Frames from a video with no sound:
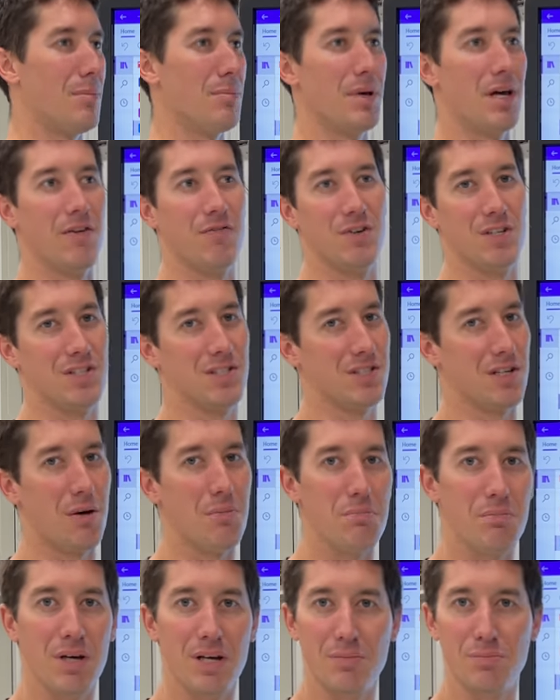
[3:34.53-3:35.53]
If it's some
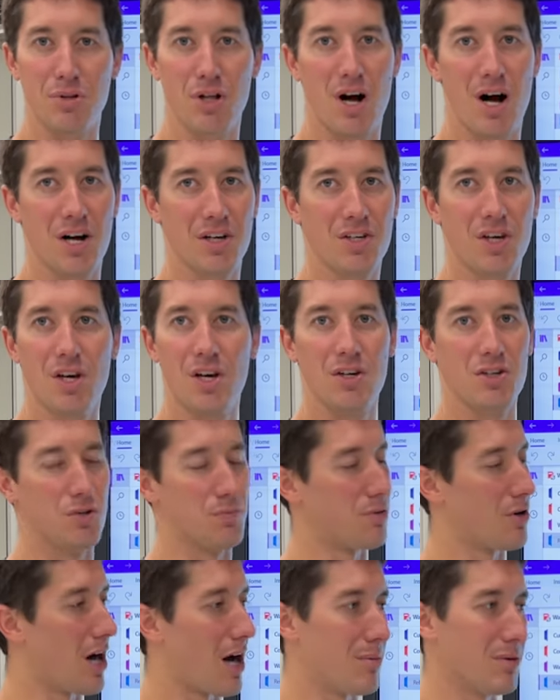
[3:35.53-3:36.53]
big block, you're
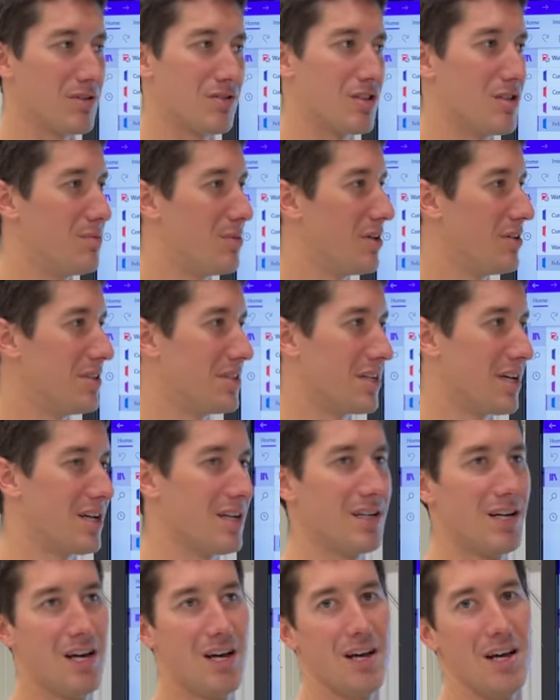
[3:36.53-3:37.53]
probably rebuilding it.
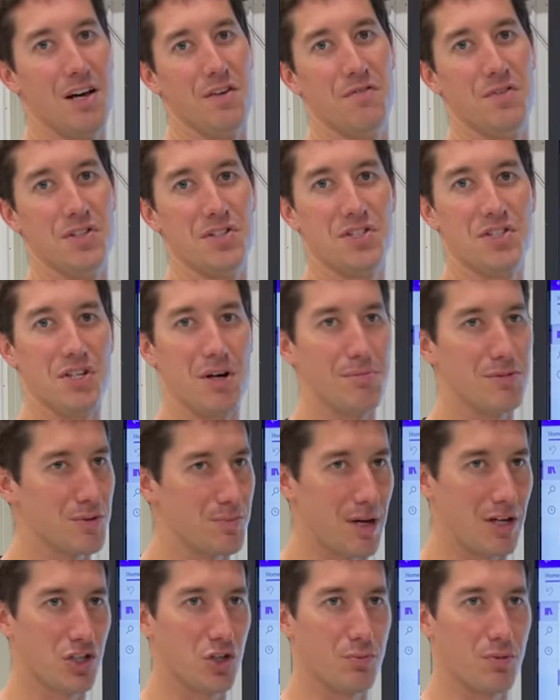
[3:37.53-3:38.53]
If it's some
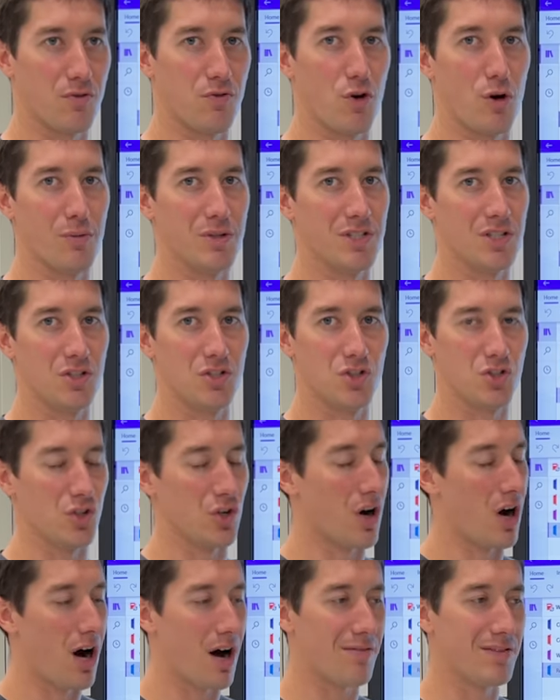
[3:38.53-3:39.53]
special performance engine,
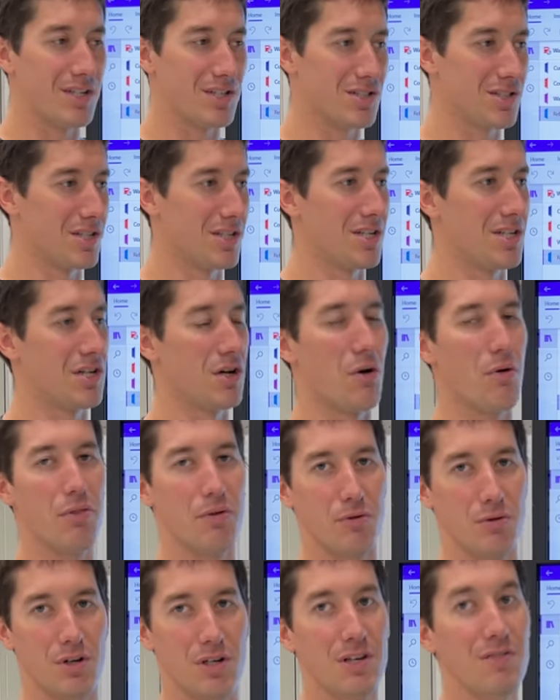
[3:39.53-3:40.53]
you're obviously gonna go
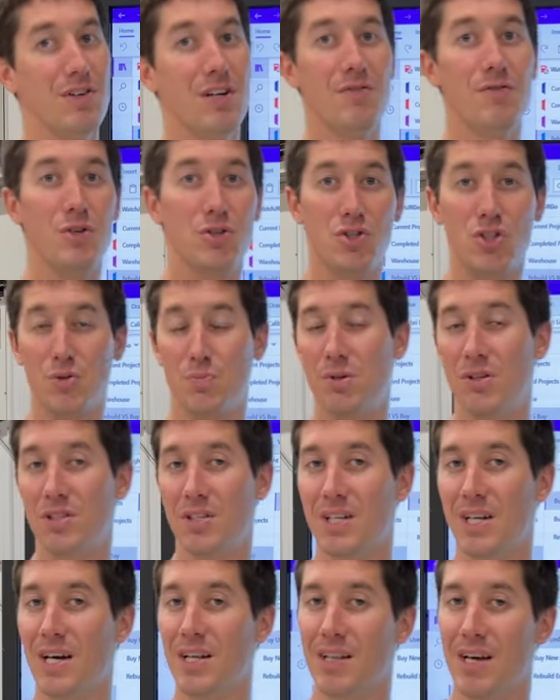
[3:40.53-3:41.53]
through it. Even if you're just building
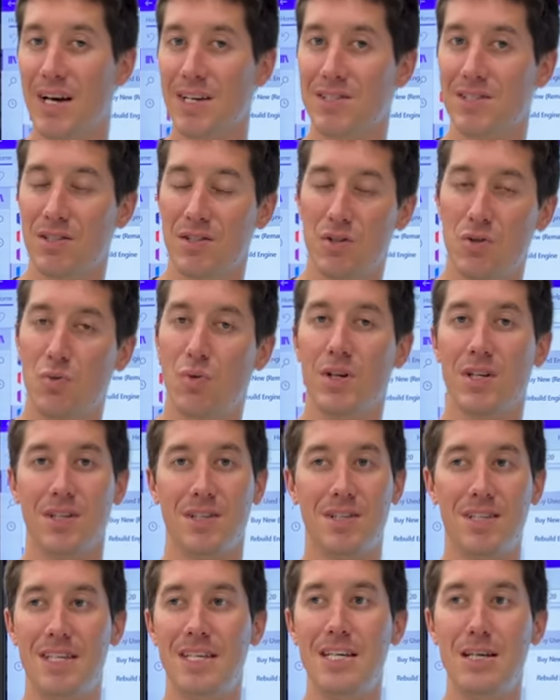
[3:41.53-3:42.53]
an LS that you wanna
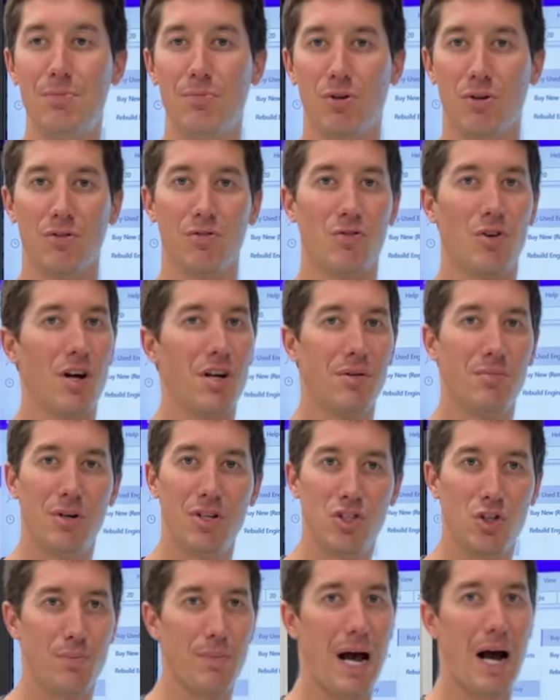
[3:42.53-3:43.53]
keep or run a
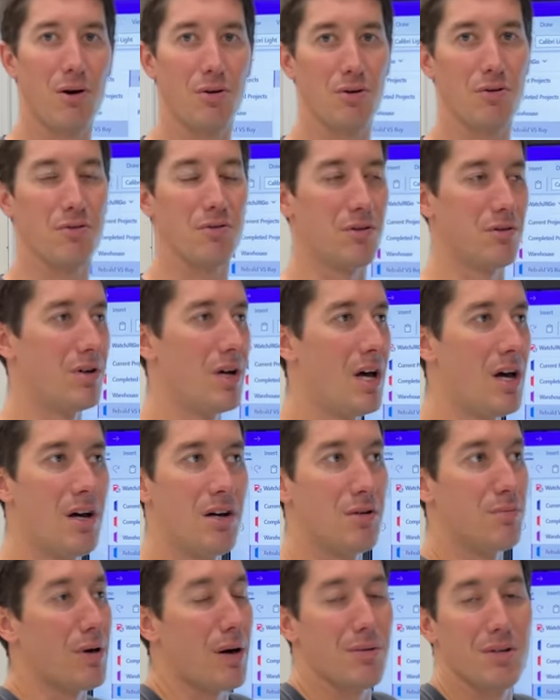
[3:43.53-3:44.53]
bunch of power through,
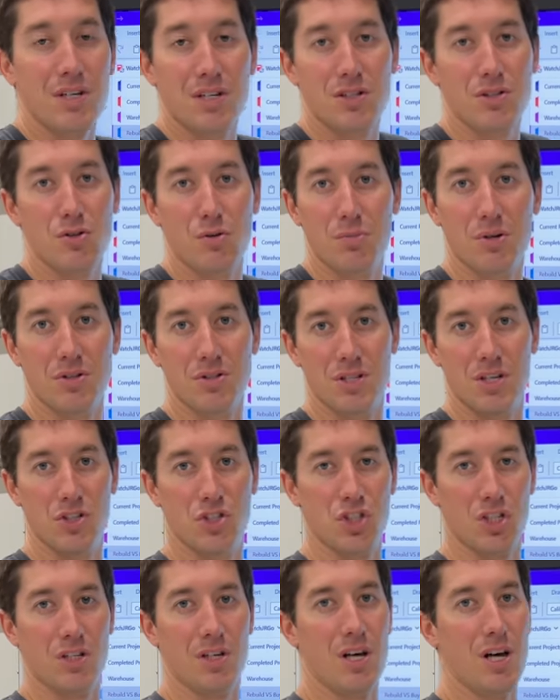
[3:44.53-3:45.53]
you're probably gonna do a built
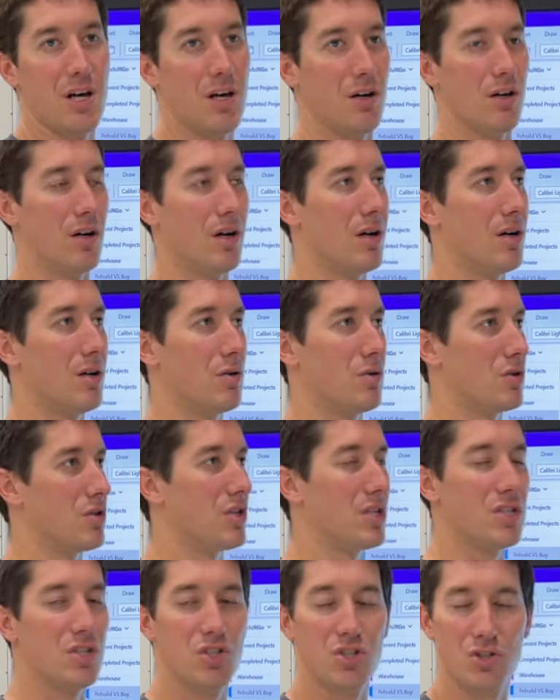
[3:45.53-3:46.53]
engine. Or you're
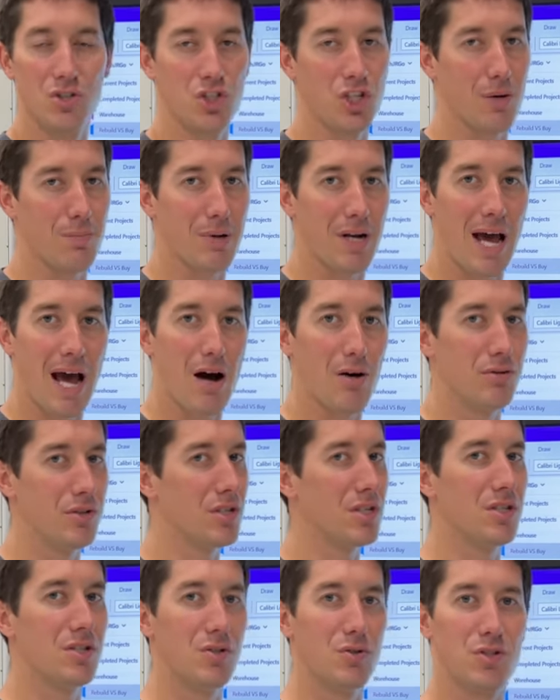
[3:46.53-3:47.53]
gonna ship it out. You're
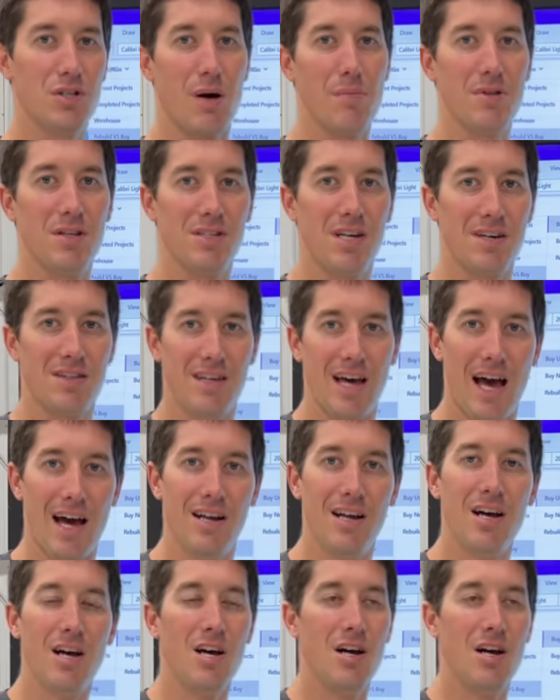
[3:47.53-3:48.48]
gonna do something like that.